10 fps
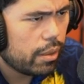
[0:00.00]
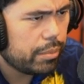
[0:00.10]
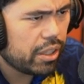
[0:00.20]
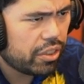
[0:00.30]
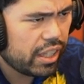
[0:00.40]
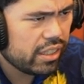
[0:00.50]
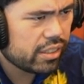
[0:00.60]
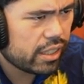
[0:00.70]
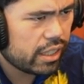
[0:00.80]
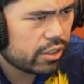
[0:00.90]
Methinks
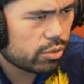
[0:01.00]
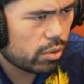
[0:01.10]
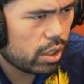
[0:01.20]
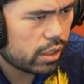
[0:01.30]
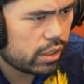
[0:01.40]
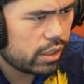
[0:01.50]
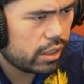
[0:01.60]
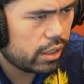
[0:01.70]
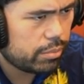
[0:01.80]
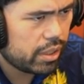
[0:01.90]
it is wrong
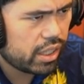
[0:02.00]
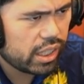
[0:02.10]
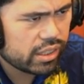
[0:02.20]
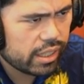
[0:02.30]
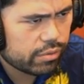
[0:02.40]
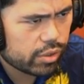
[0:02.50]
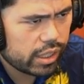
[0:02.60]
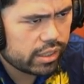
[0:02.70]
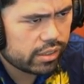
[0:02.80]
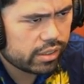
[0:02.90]
indeed. Methinks after
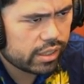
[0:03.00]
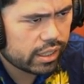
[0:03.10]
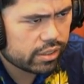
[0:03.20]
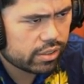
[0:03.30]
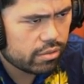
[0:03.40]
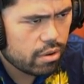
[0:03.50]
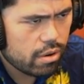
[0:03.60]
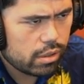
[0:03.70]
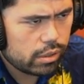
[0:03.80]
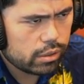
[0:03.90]
knight c6
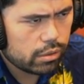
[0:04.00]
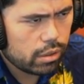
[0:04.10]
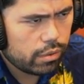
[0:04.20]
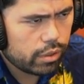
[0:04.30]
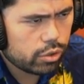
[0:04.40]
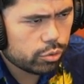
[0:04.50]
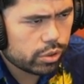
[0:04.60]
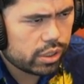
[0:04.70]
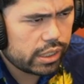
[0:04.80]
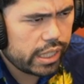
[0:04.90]
He goes rook
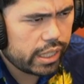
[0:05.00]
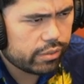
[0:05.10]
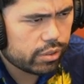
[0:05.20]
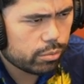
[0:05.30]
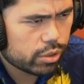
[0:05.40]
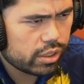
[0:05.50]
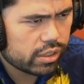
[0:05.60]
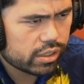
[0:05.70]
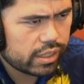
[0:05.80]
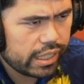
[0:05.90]
c8. I have some rook
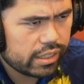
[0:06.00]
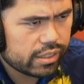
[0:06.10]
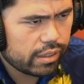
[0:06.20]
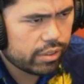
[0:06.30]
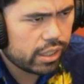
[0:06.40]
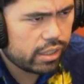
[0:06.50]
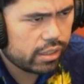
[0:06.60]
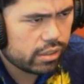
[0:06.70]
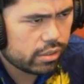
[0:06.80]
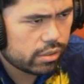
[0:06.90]
d6 and d7
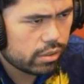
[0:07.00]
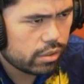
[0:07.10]
ideas.